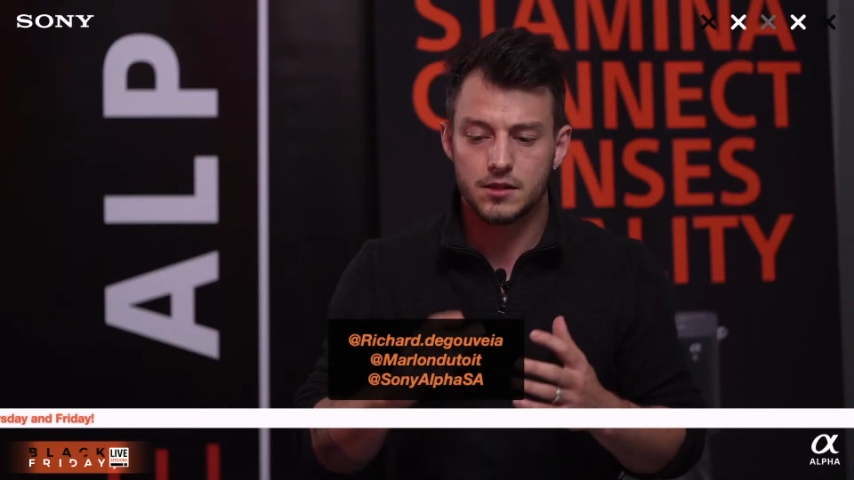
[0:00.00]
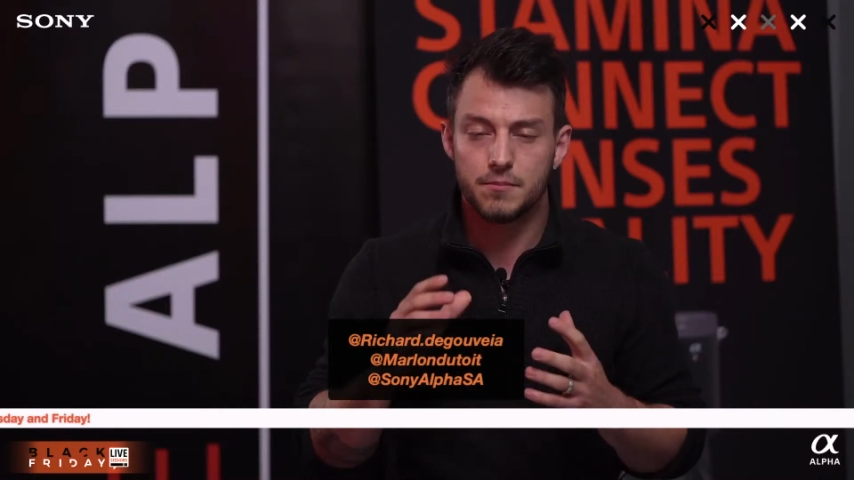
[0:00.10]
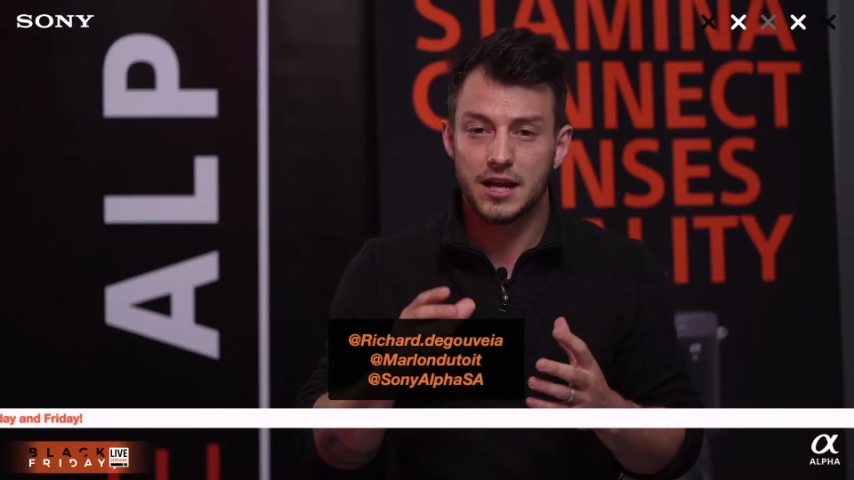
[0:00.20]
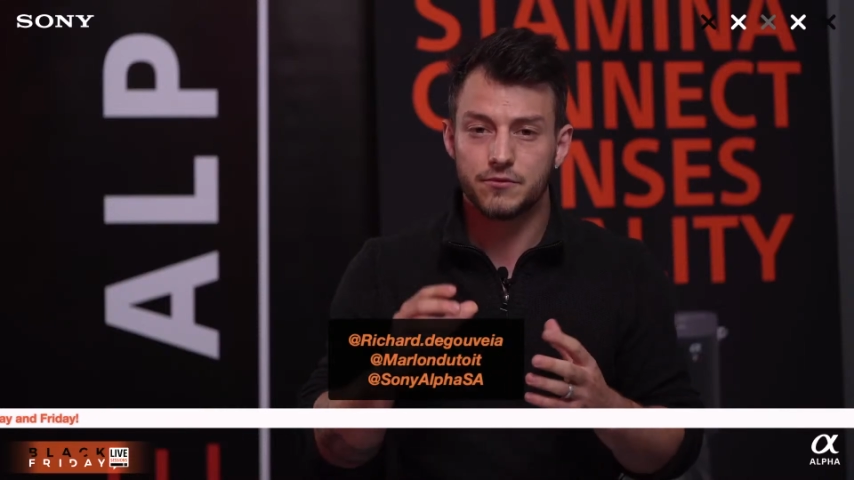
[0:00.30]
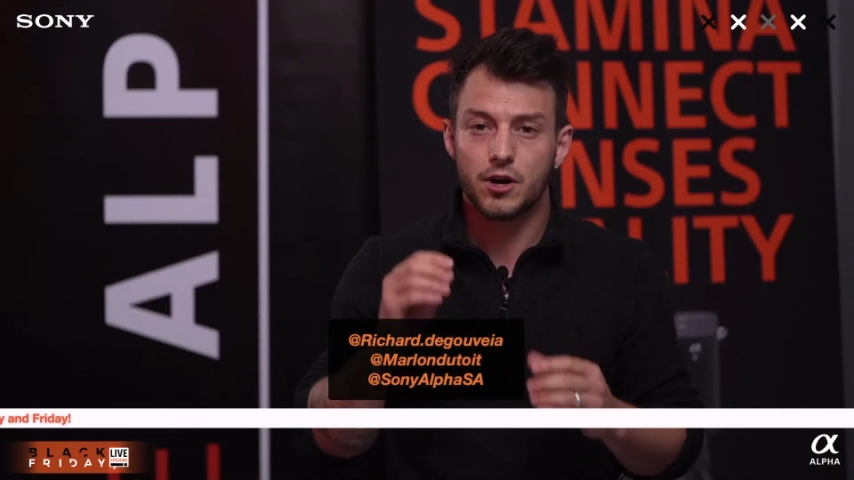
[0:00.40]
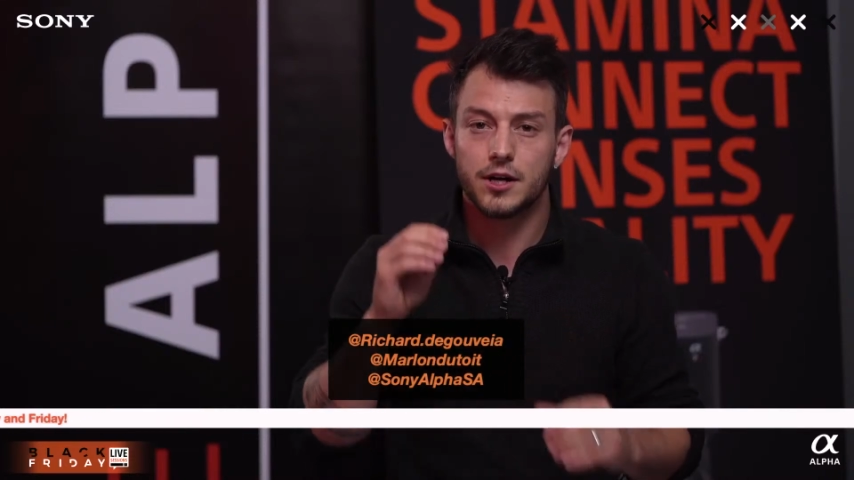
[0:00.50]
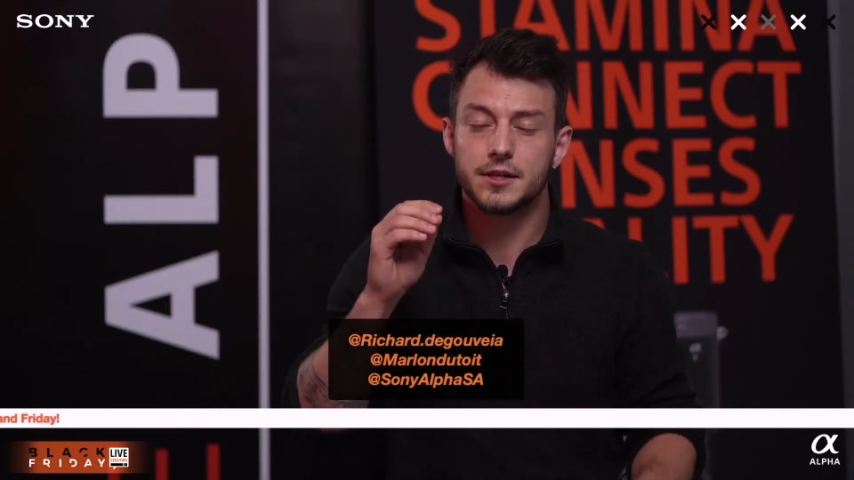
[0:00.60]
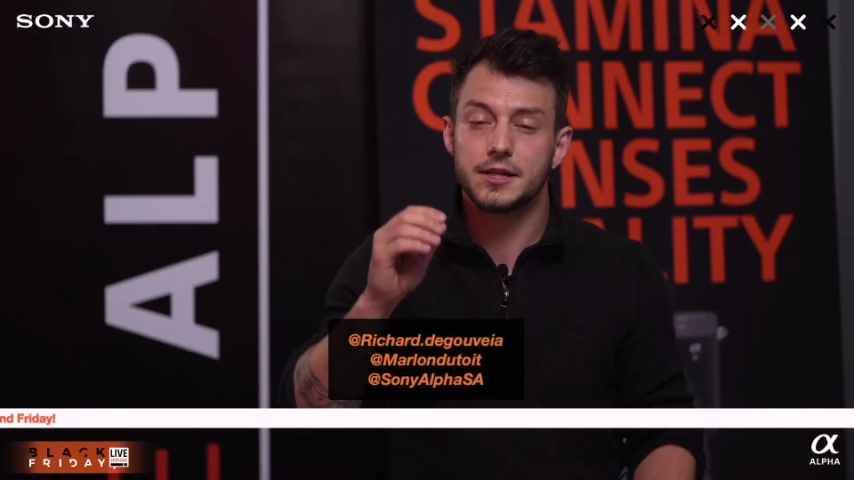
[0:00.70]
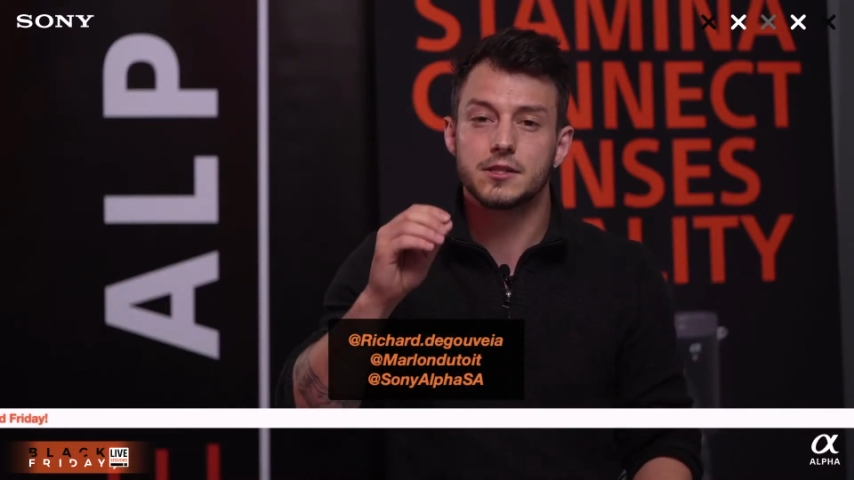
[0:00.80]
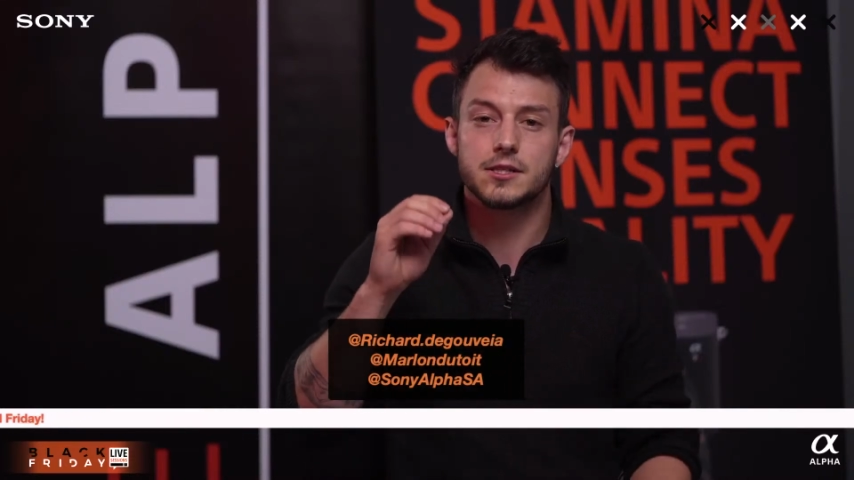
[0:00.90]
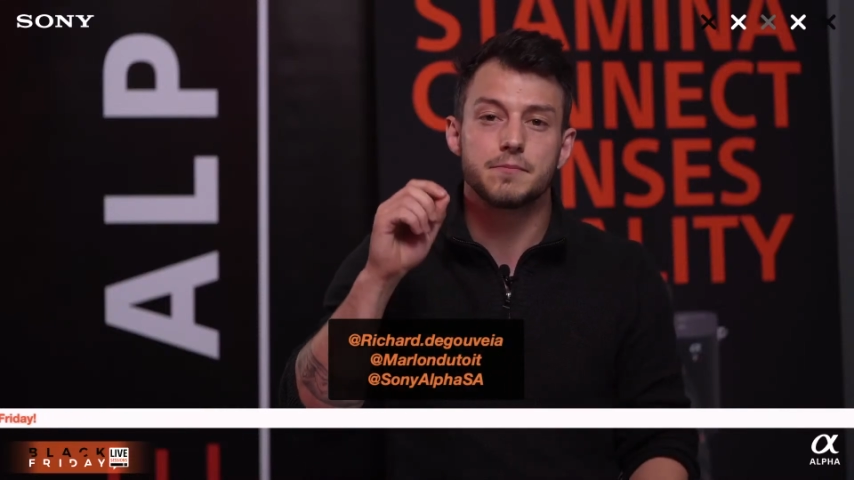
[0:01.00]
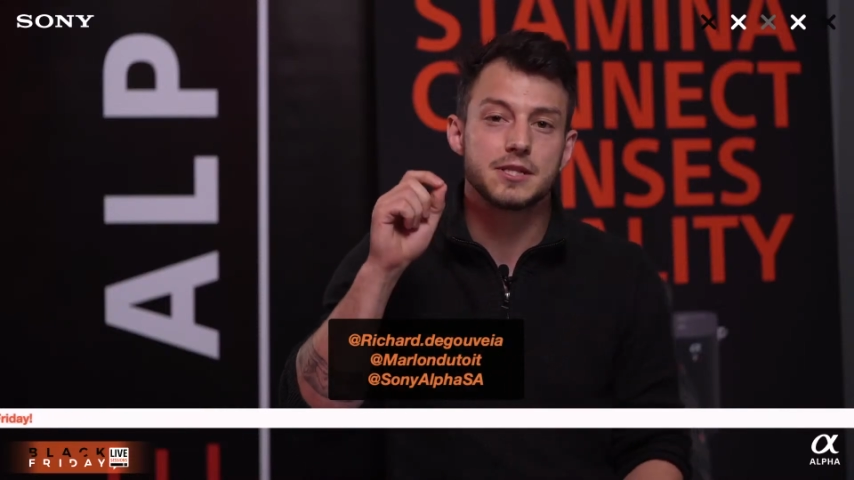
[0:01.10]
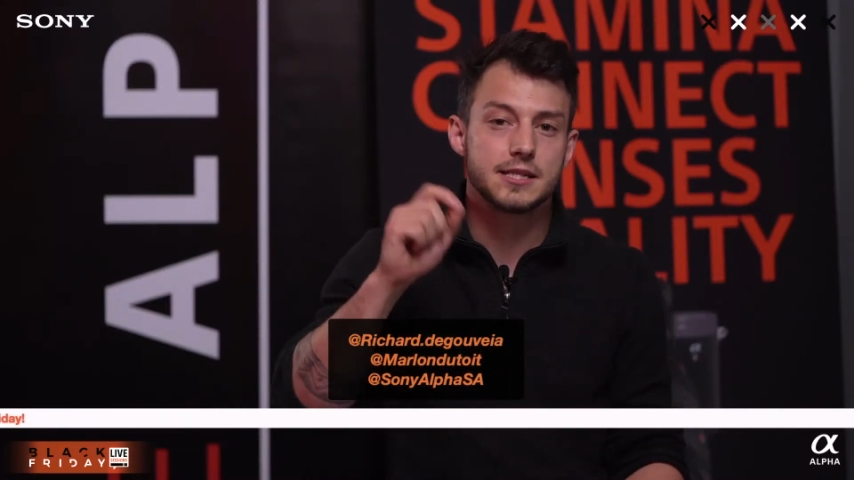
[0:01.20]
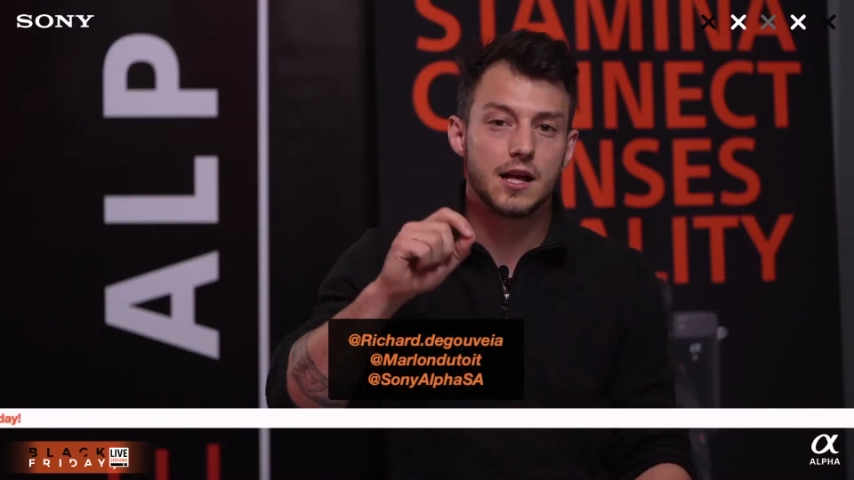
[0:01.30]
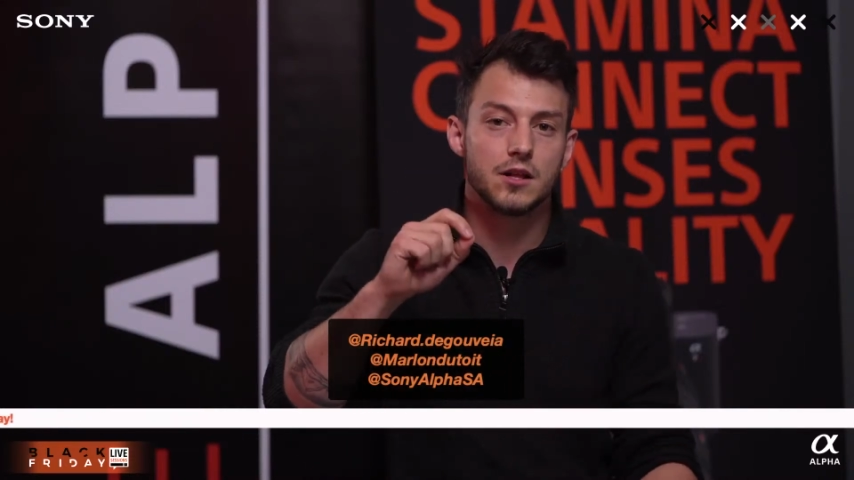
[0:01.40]
But the Black
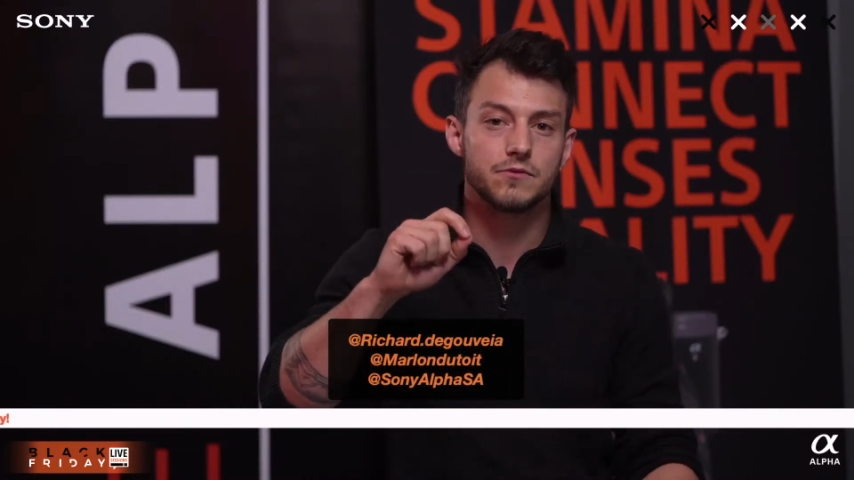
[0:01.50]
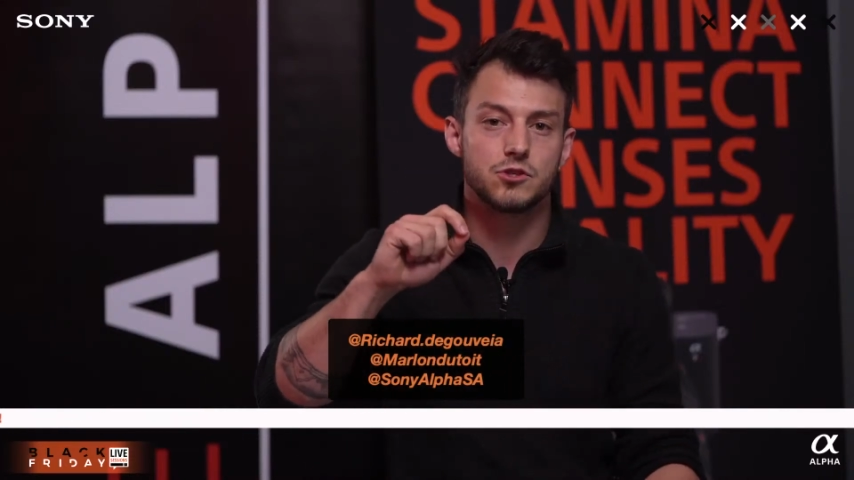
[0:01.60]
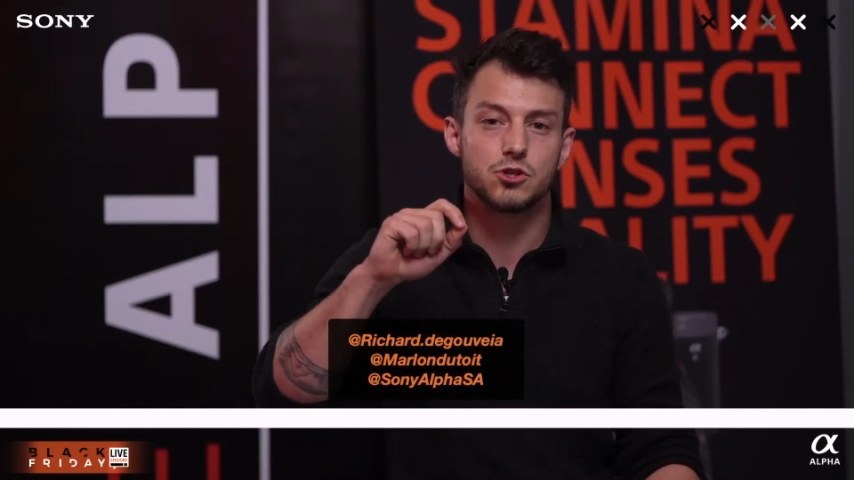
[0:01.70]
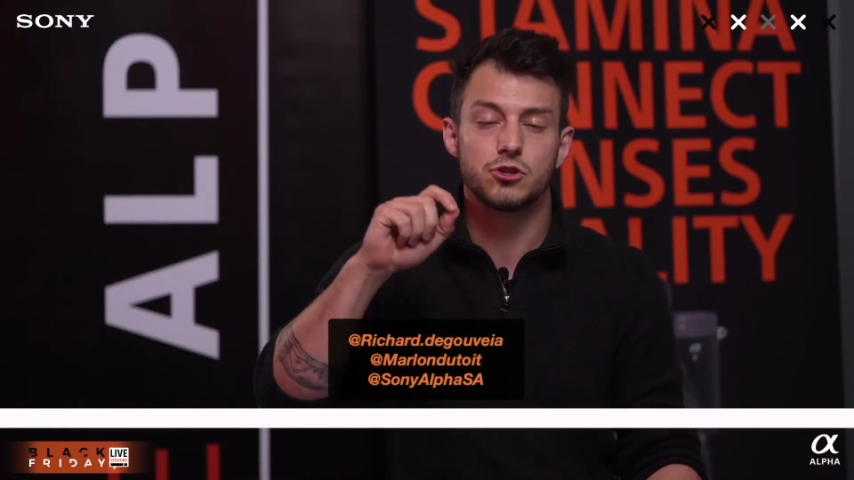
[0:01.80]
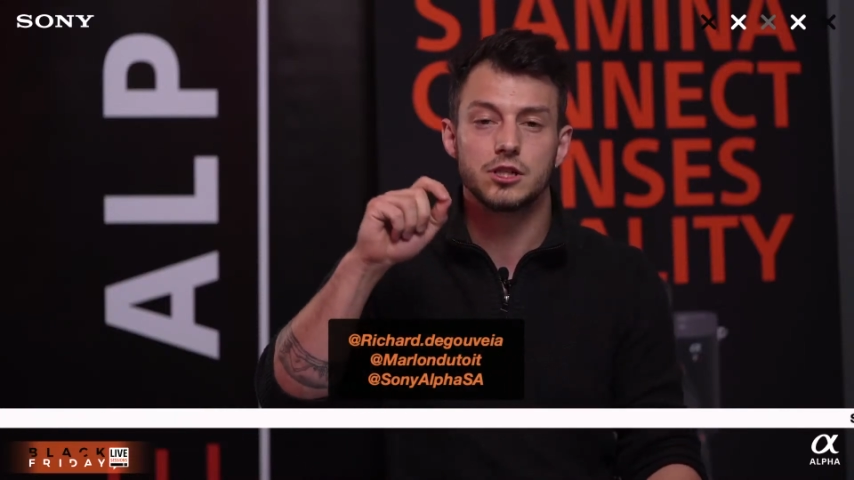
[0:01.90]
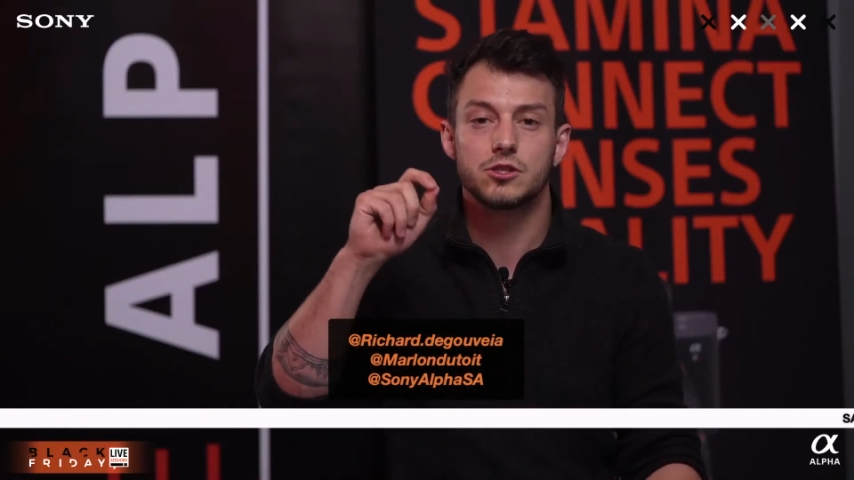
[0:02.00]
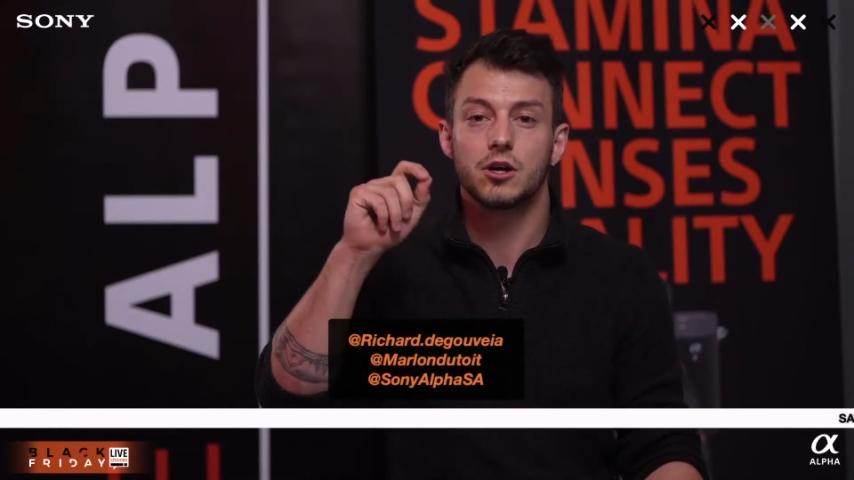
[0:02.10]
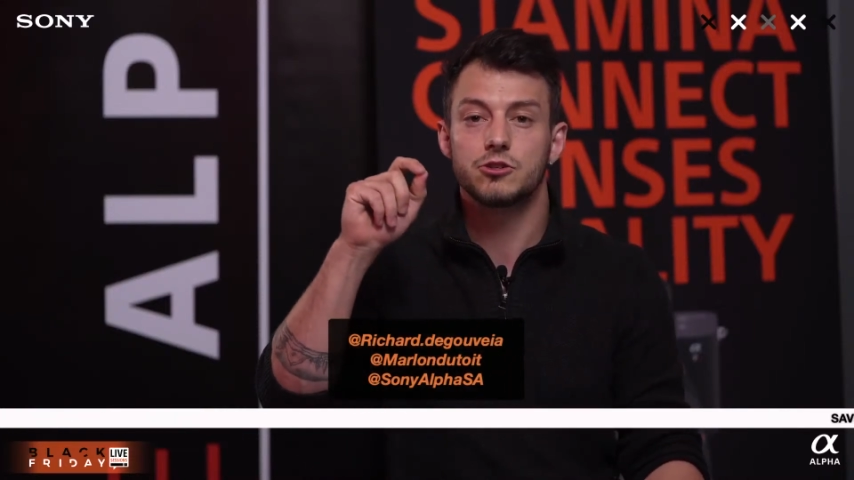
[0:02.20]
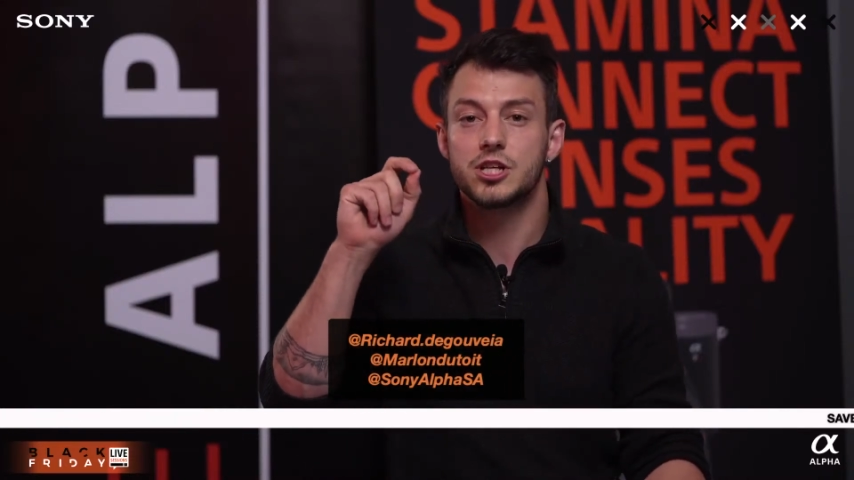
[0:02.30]
Friday deals themselves,